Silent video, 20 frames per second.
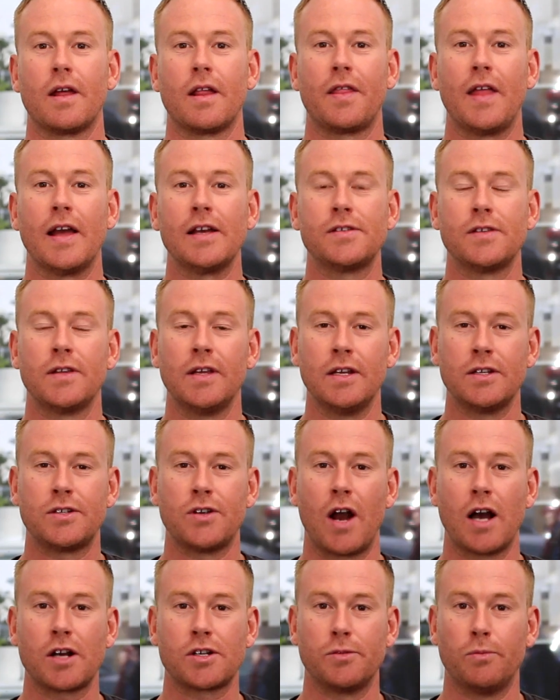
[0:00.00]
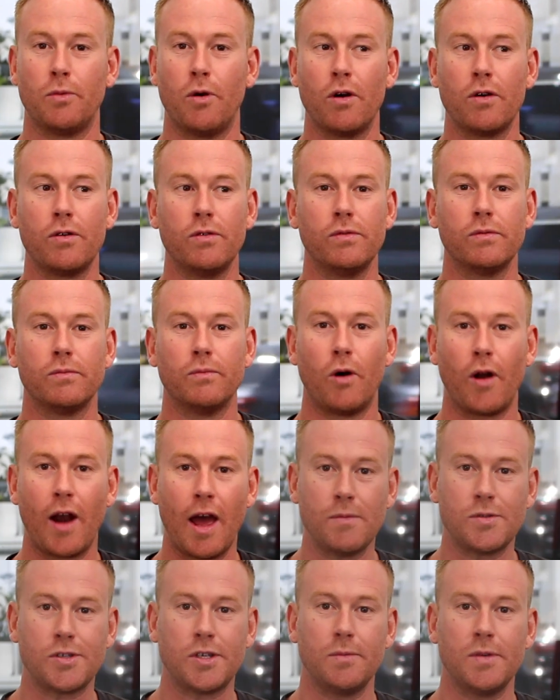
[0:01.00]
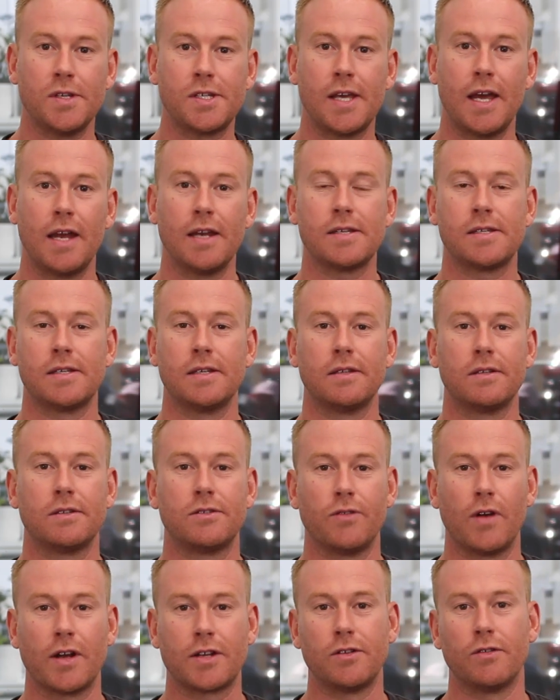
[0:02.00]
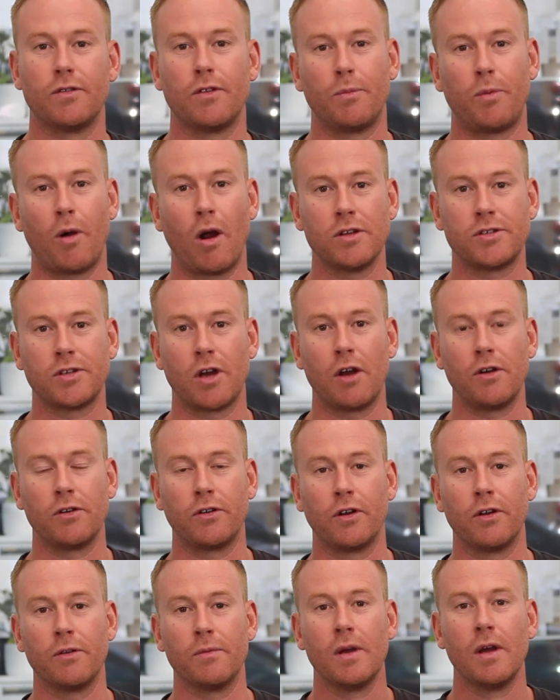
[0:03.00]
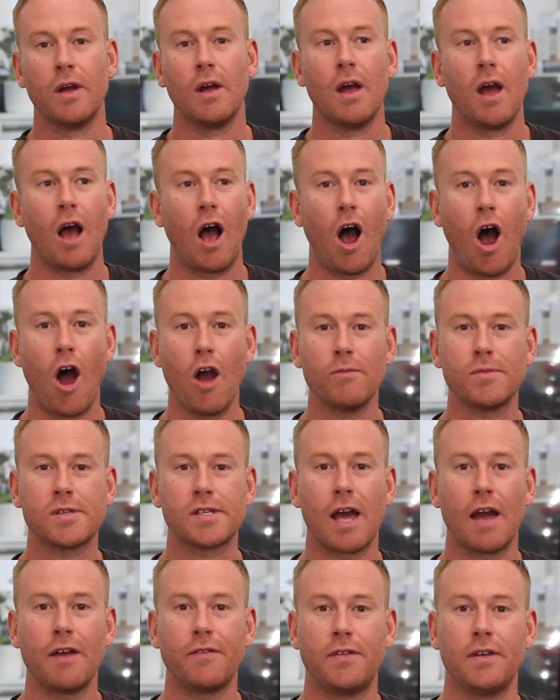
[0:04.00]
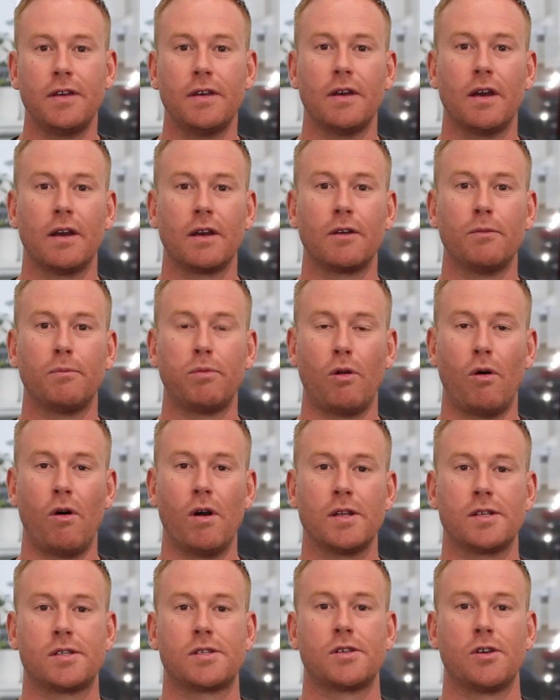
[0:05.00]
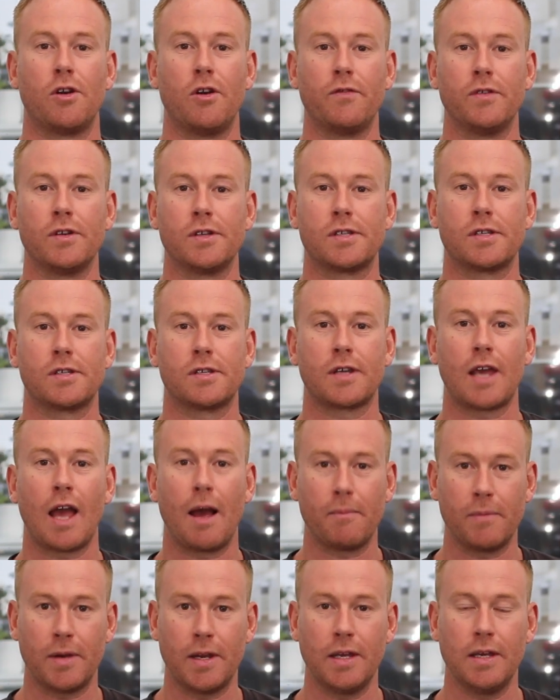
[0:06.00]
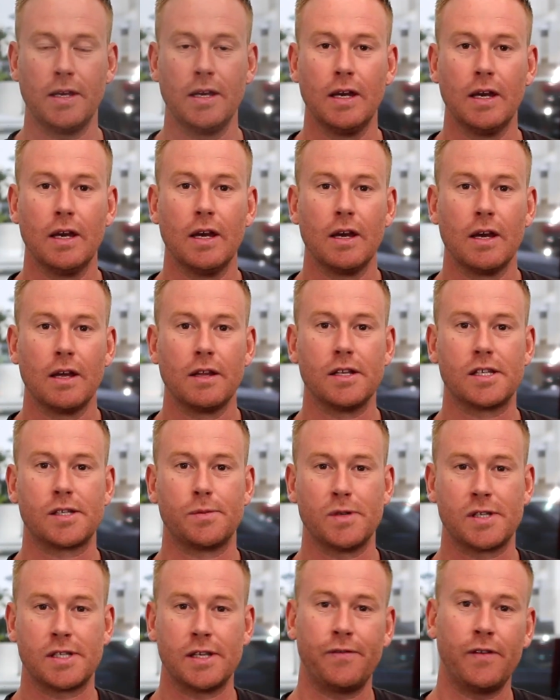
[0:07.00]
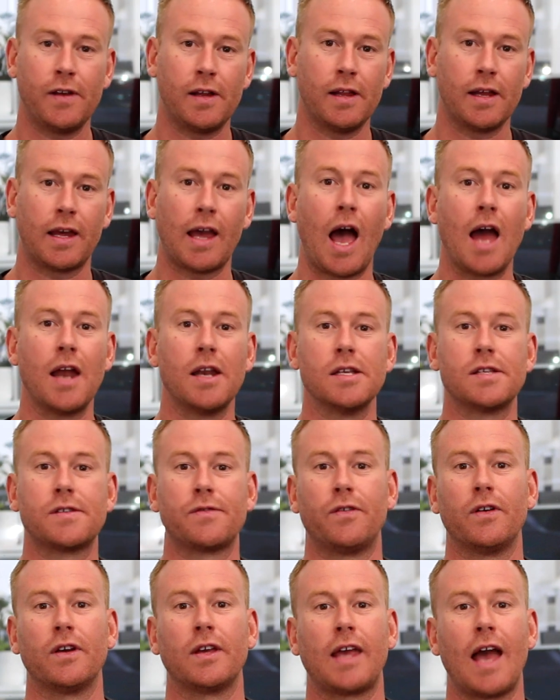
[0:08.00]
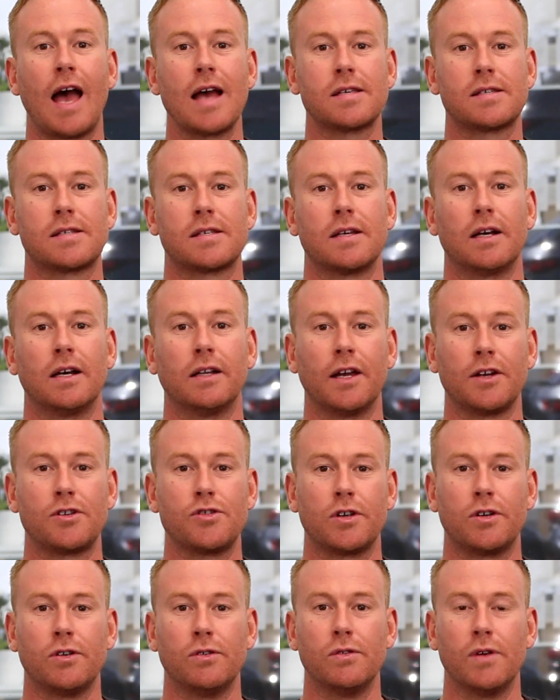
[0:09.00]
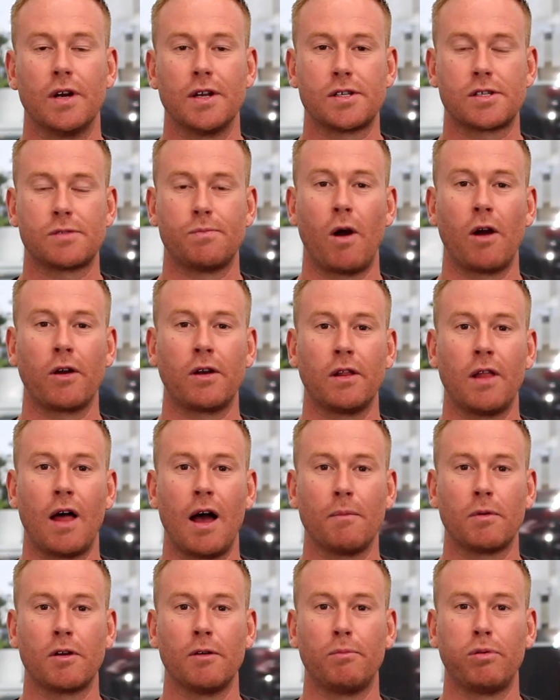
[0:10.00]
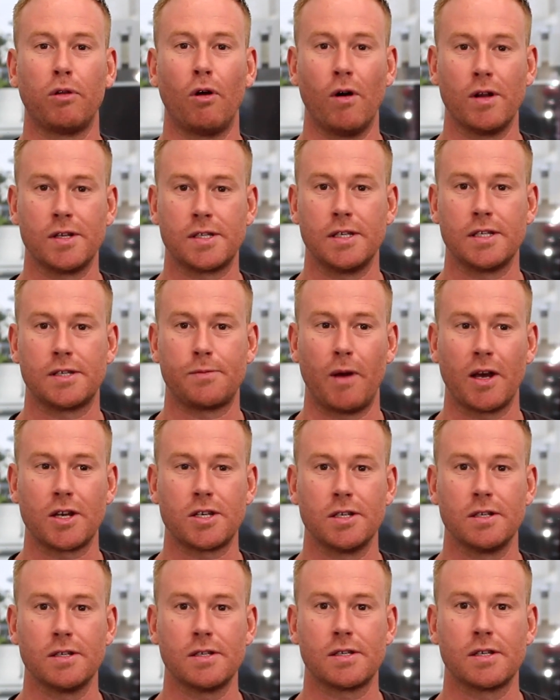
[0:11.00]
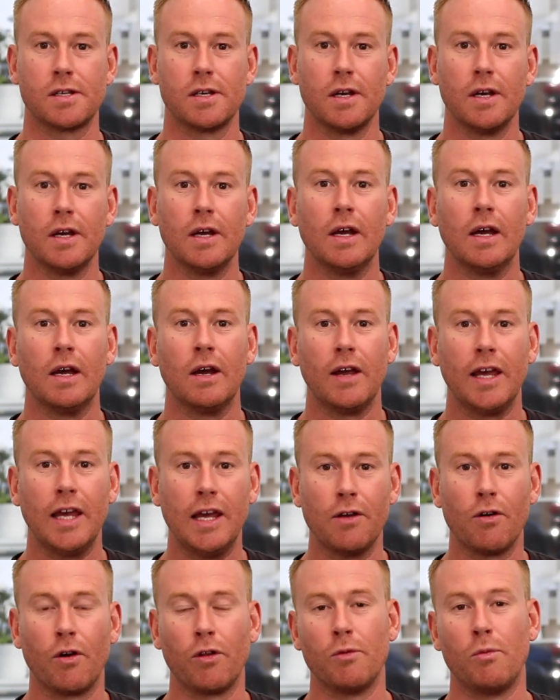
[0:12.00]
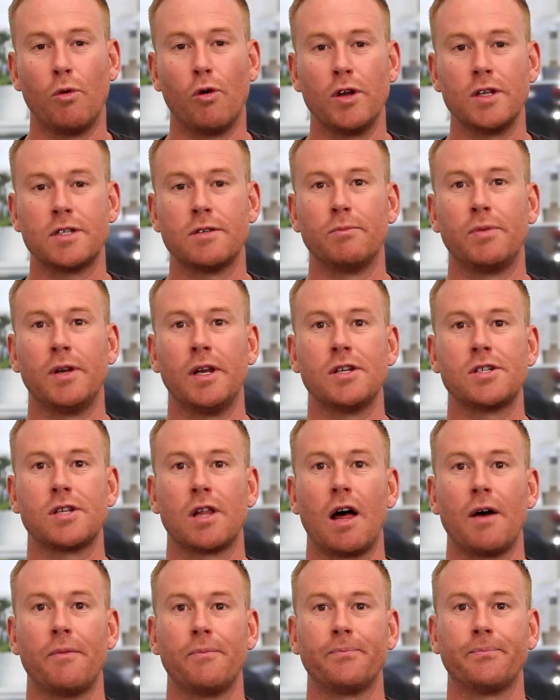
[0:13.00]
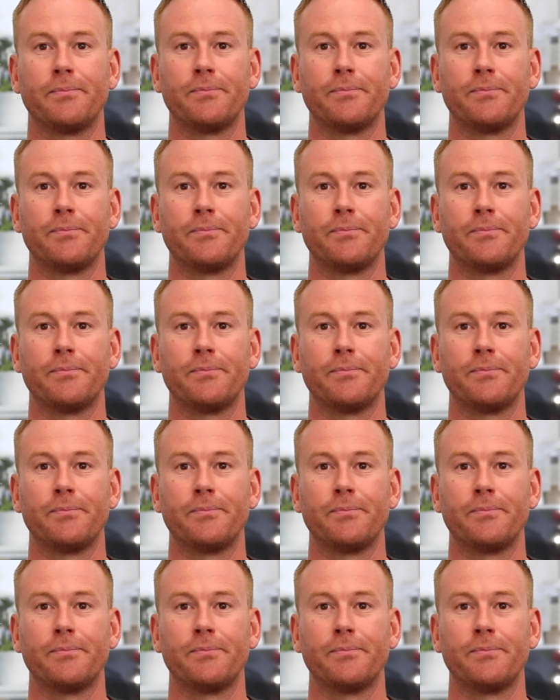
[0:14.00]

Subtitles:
Thanks for the introduction, Michael. My name is Jimmy Sanderson, Director of the Pro Total Group, a home safety and compliance service company that specifically caters for gas, electrical and smoke alarm compliance inspections here on the Mornington Peninsula.